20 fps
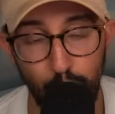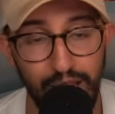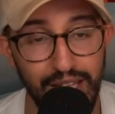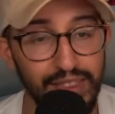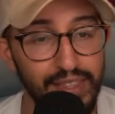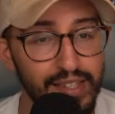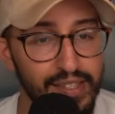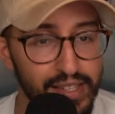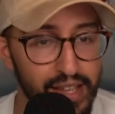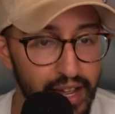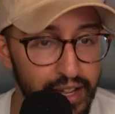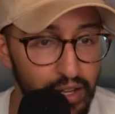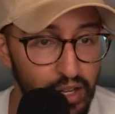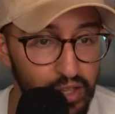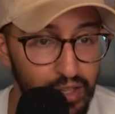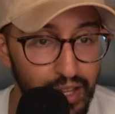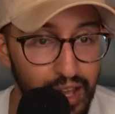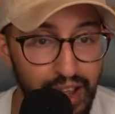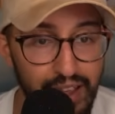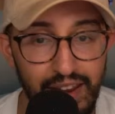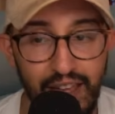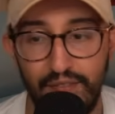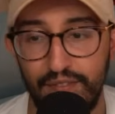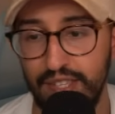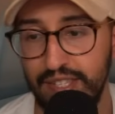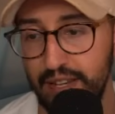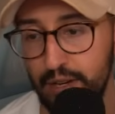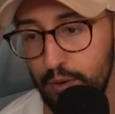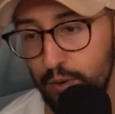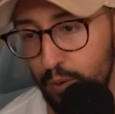Get this guy online, have a
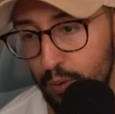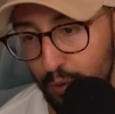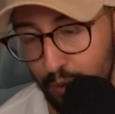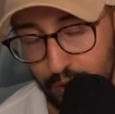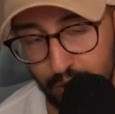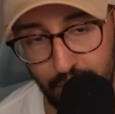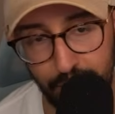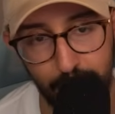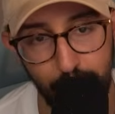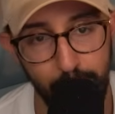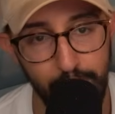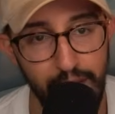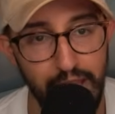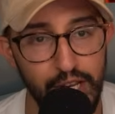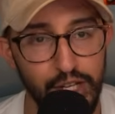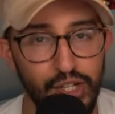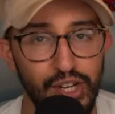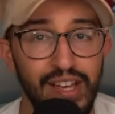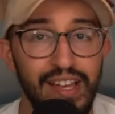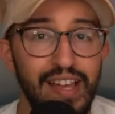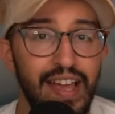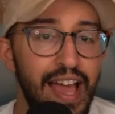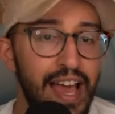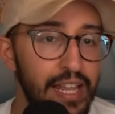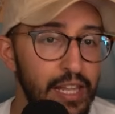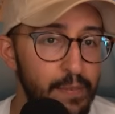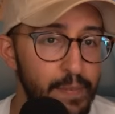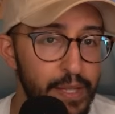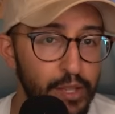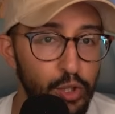Zeraora on your bench,
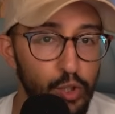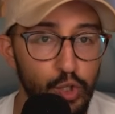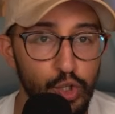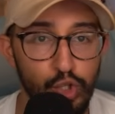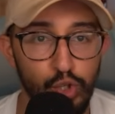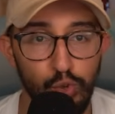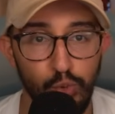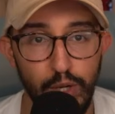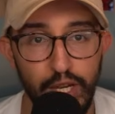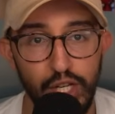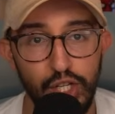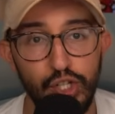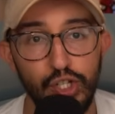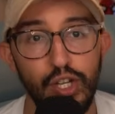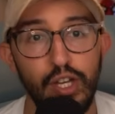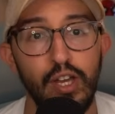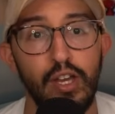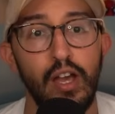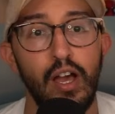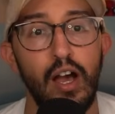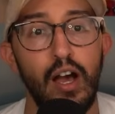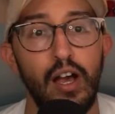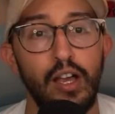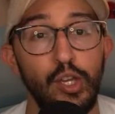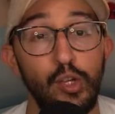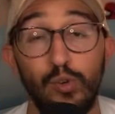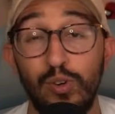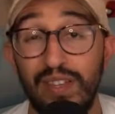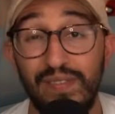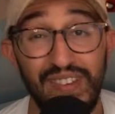elemental switch.
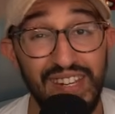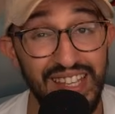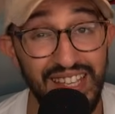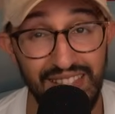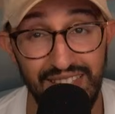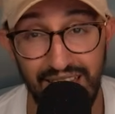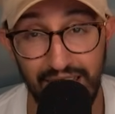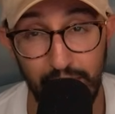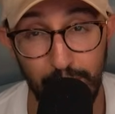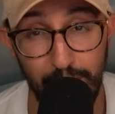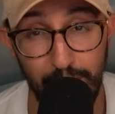You don't even need to